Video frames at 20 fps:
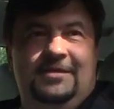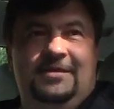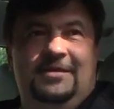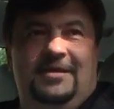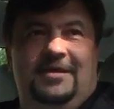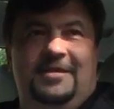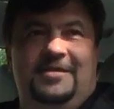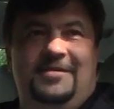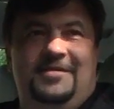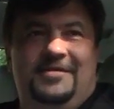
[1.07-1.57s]

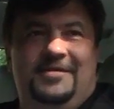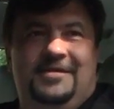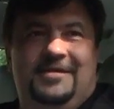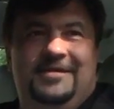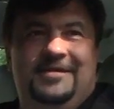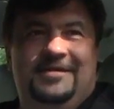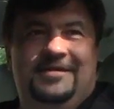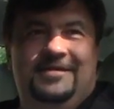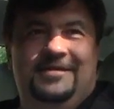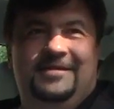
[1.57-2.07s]
Hi there.
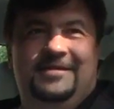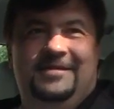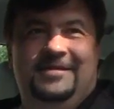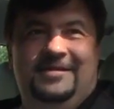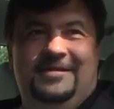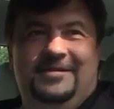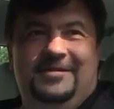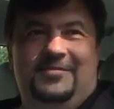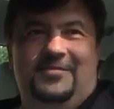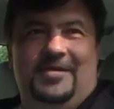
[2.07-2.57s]

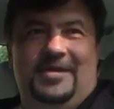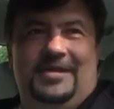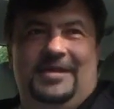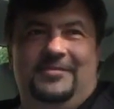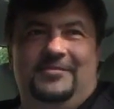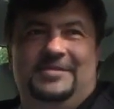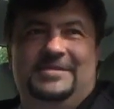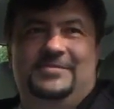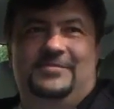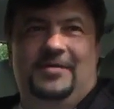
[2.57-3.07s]
My
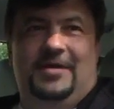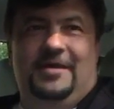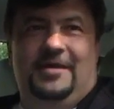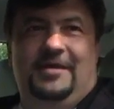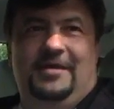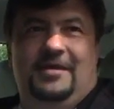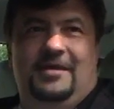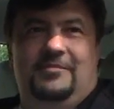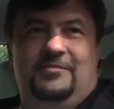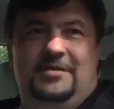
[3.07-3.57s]
name is
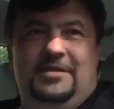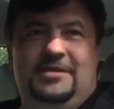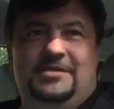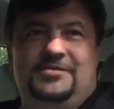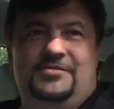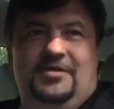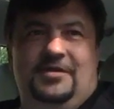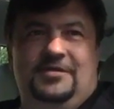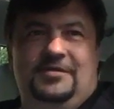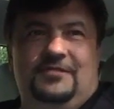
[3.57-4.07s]
Mike. I'm the
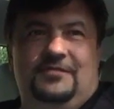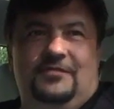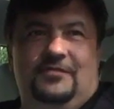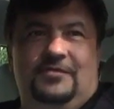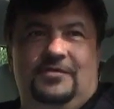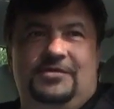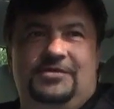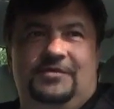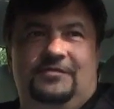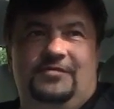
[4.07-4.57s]
instructor
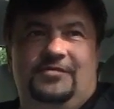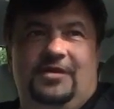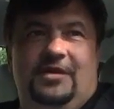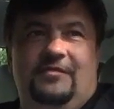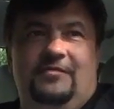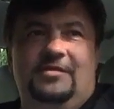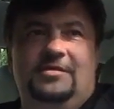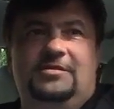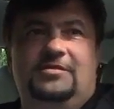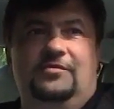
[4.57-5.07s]
for Chief
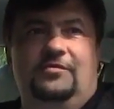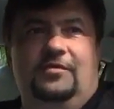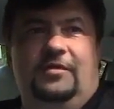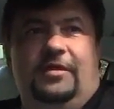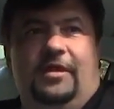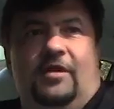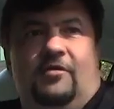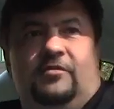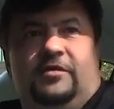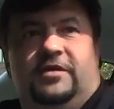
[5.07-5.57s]
Driving School,
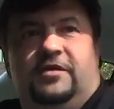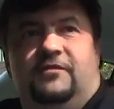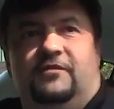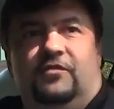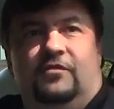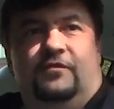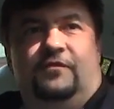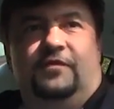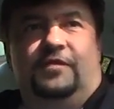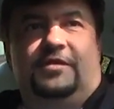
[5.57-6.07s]
and I will give
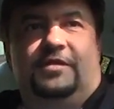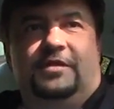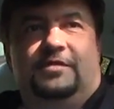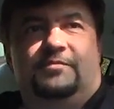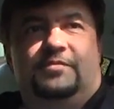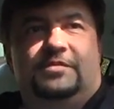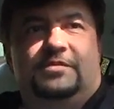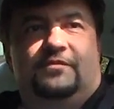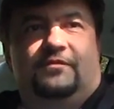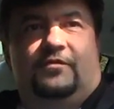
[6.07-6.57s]
you a few
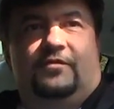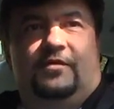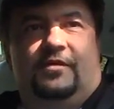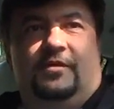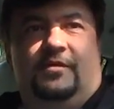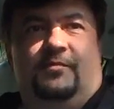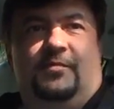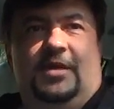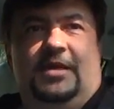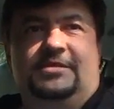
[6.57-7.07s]
tips
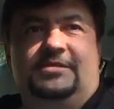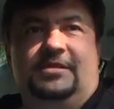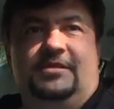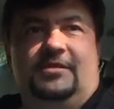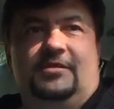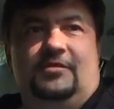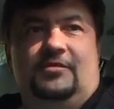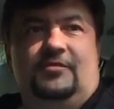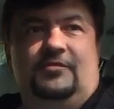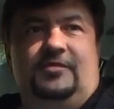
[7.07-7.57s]
for passing
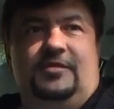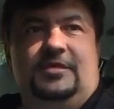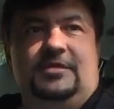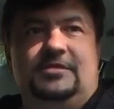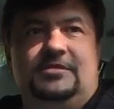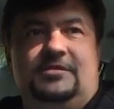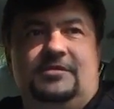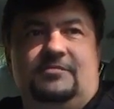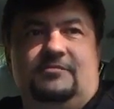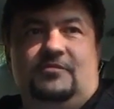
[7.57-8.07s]
the road
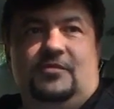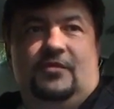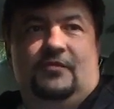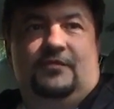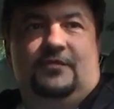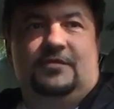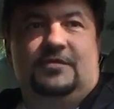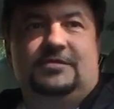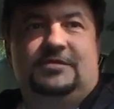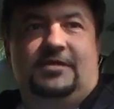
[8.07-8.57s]
test your
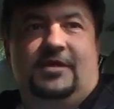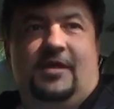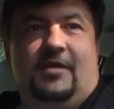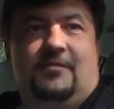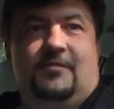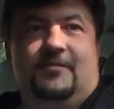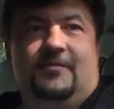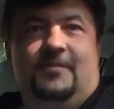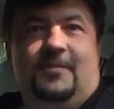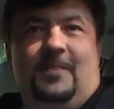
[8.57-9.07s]
first time.
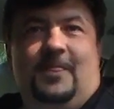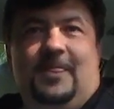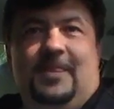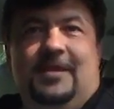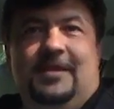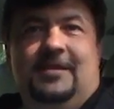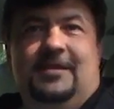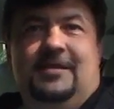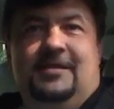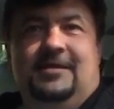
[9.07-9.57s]

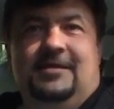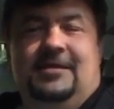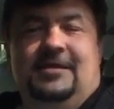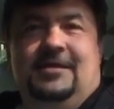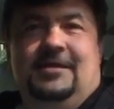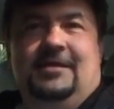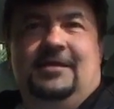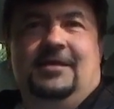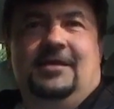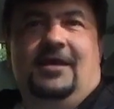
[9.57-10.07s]

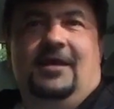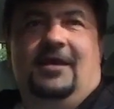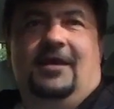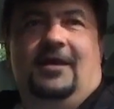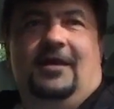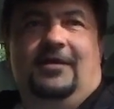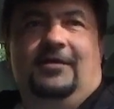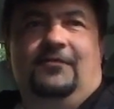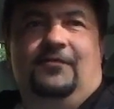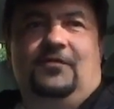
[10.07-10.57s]

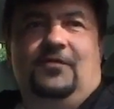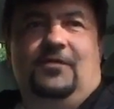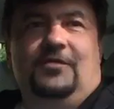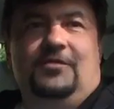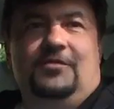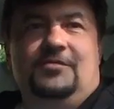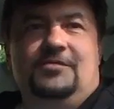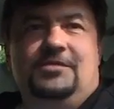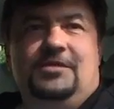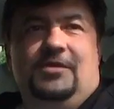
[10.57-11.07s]
If you are
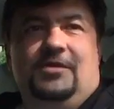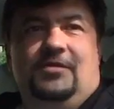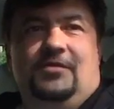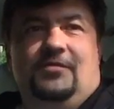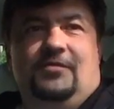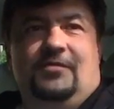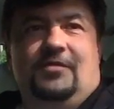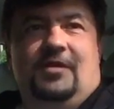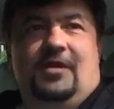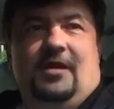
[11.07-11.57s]
using
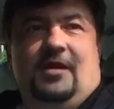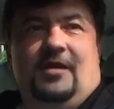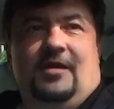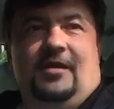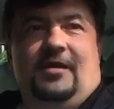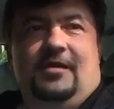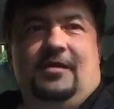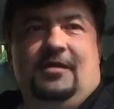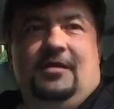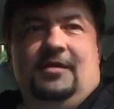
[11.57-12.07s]
your own
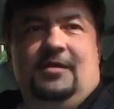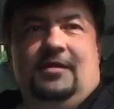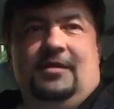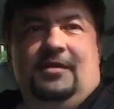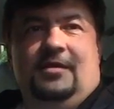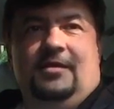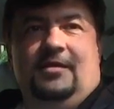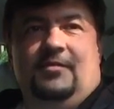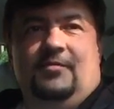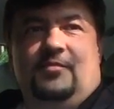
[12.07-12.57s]
car,
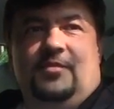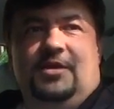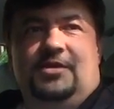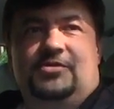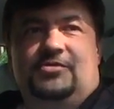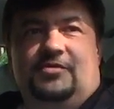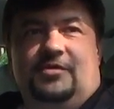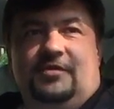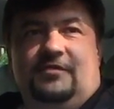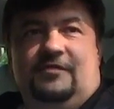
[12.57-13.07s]
make
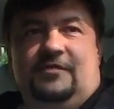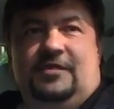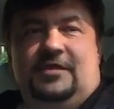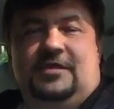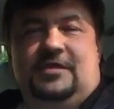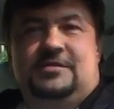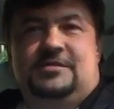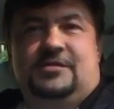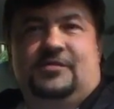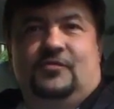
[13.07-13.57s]
sure
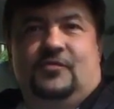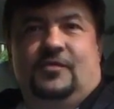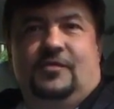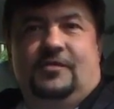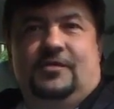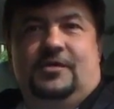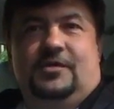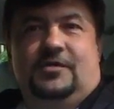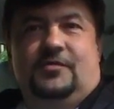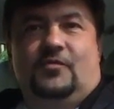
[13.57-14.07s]
everything is in
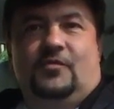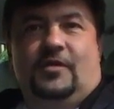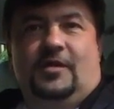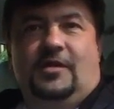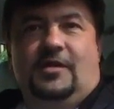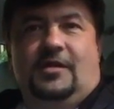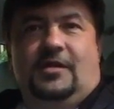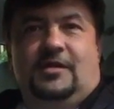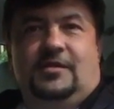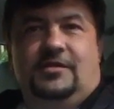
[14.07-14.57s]
good
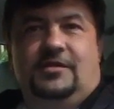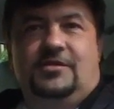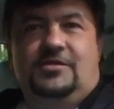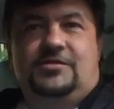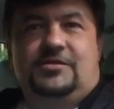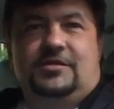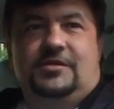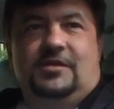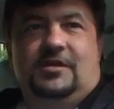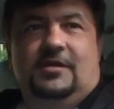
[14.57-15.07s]
working
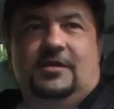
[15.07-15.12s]
condition.